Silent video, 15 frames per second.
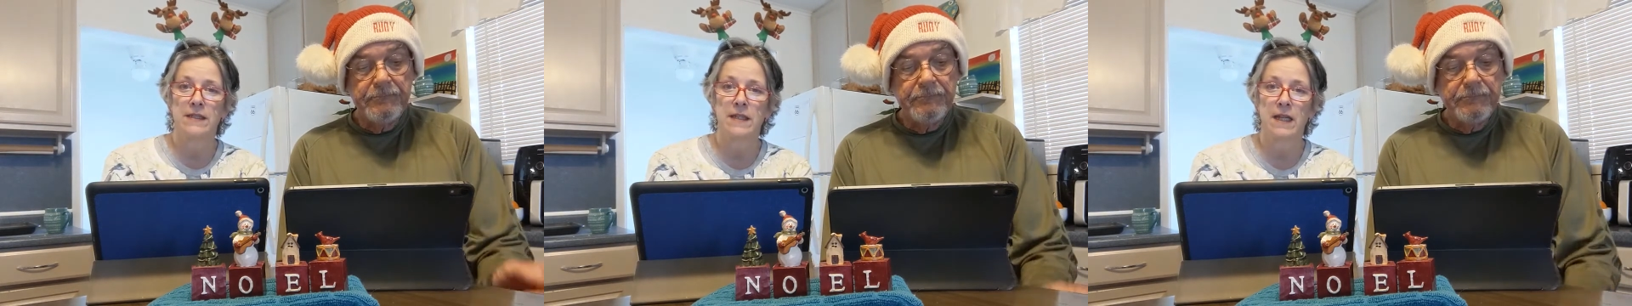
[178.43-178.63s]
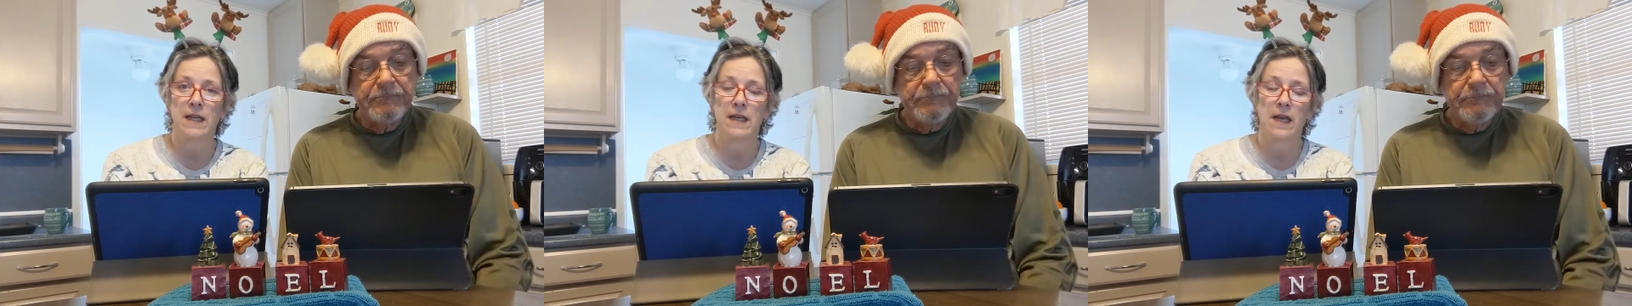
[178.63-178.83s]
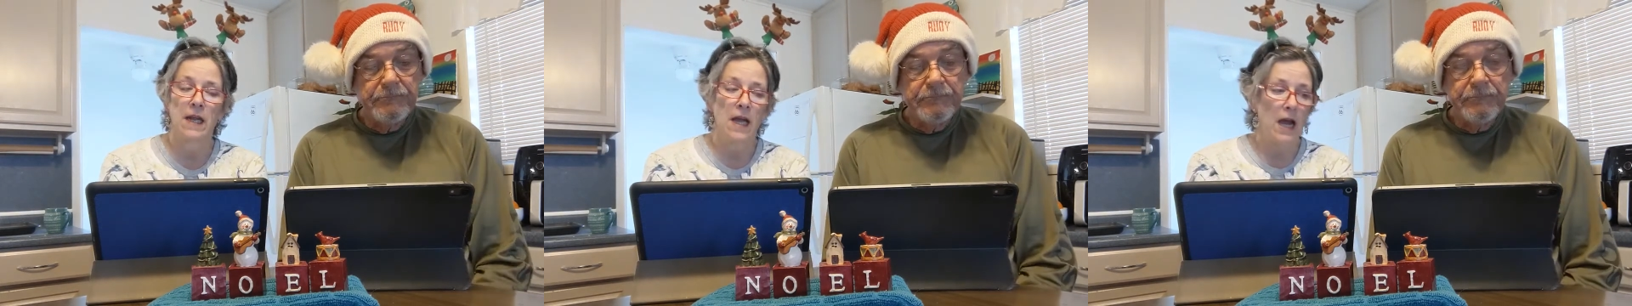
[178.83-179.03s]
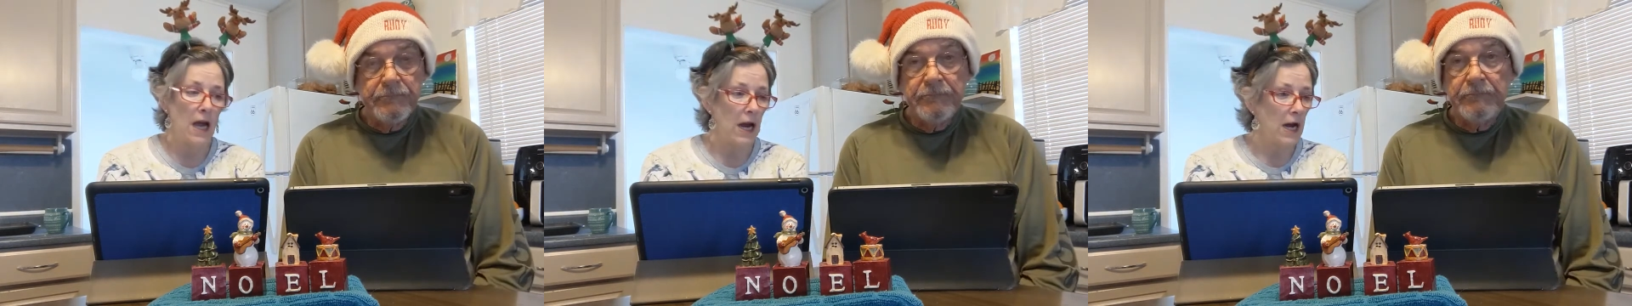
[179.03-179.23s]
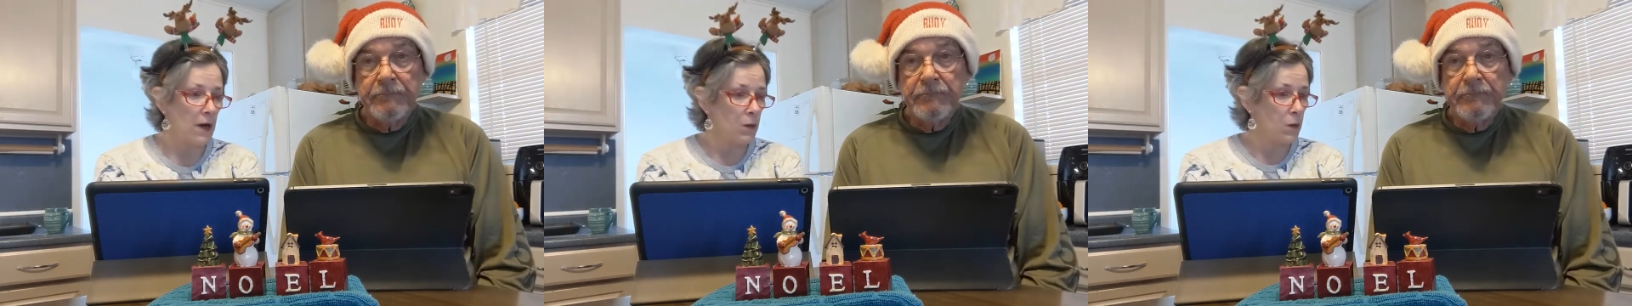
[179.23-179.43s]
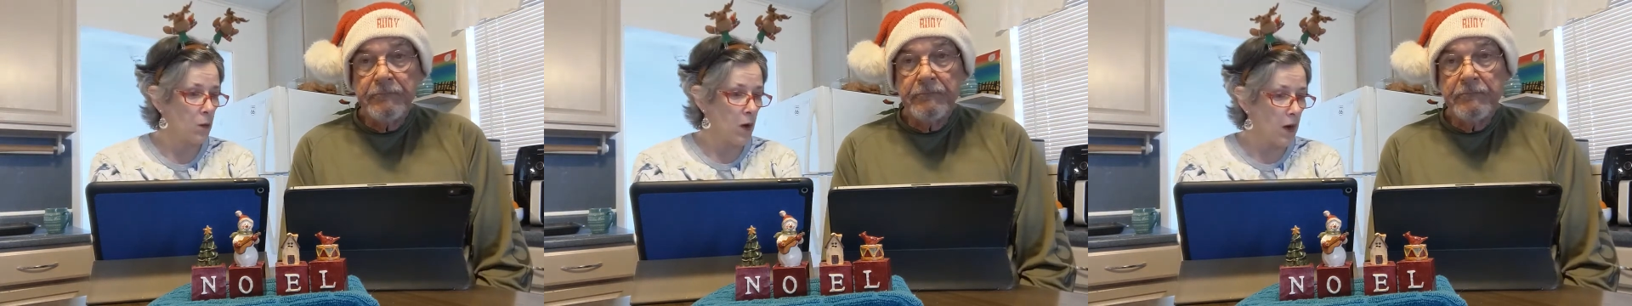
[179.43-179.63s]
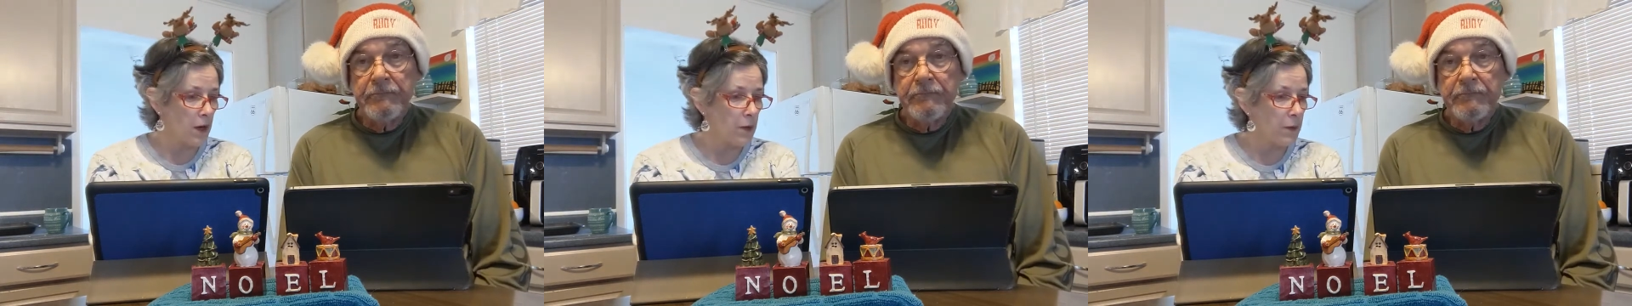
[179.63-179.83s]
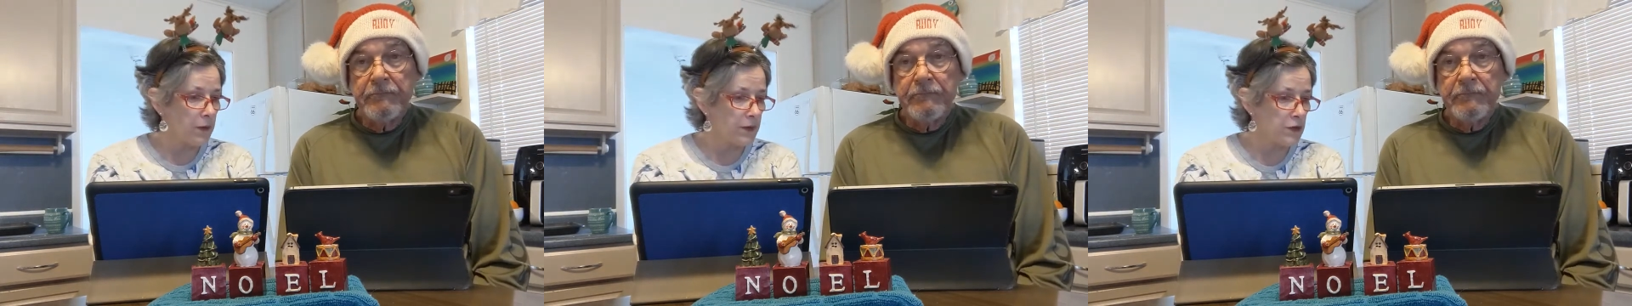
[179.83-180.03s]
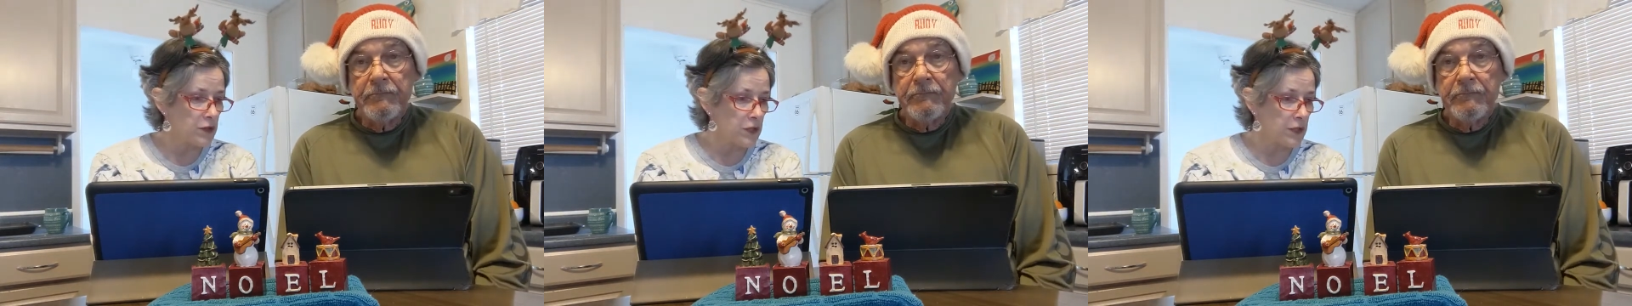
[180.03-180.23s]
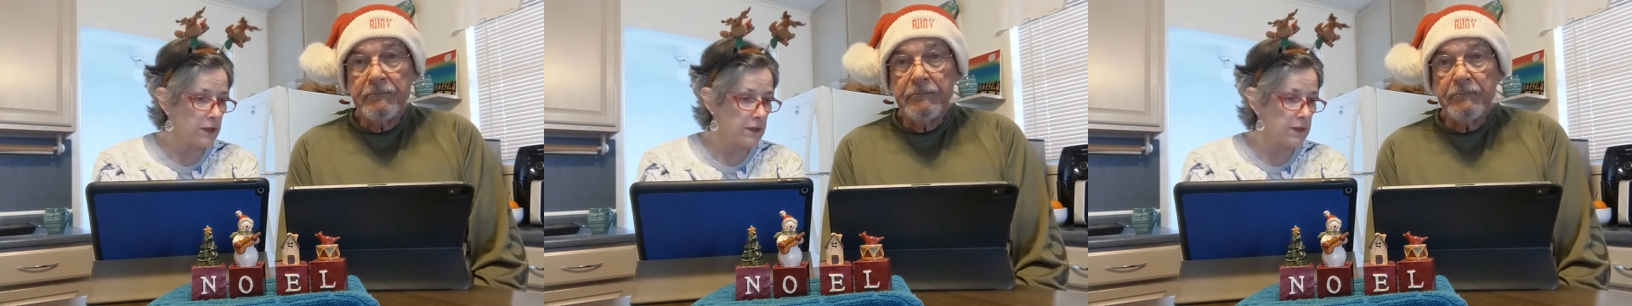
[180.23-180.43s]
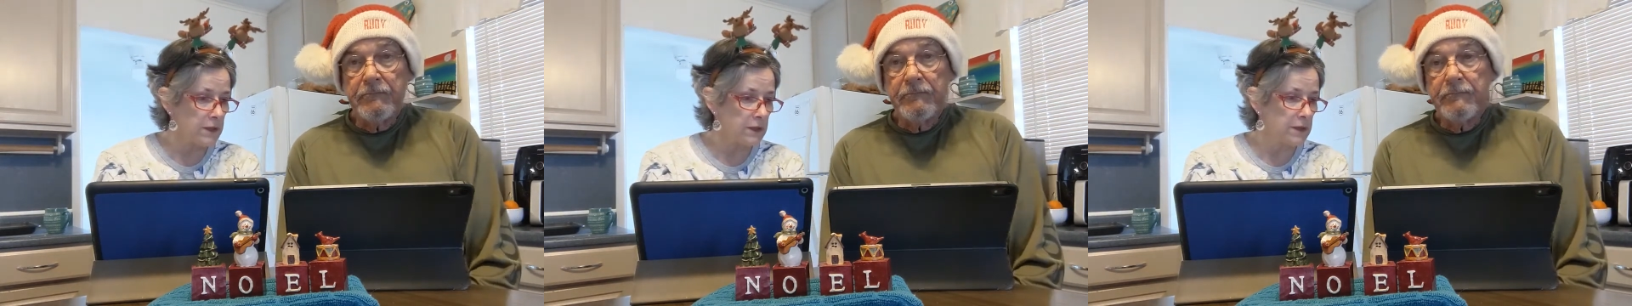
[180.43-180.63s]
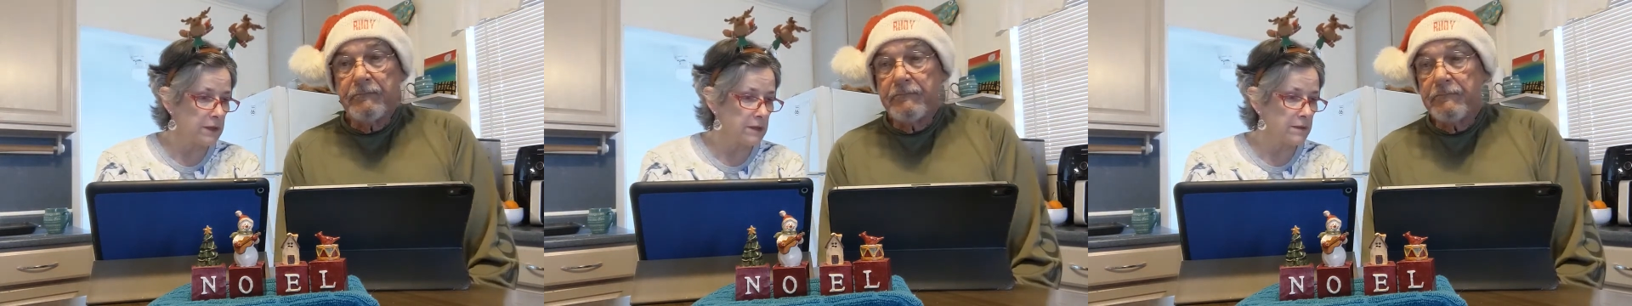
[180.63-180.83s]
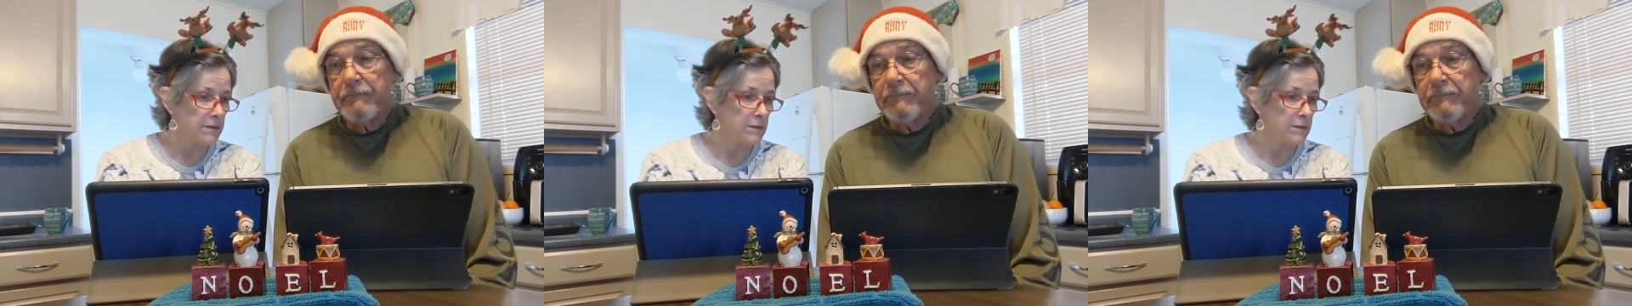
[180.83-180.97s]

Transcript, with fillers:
Speaker 1: that our walk with Jesus,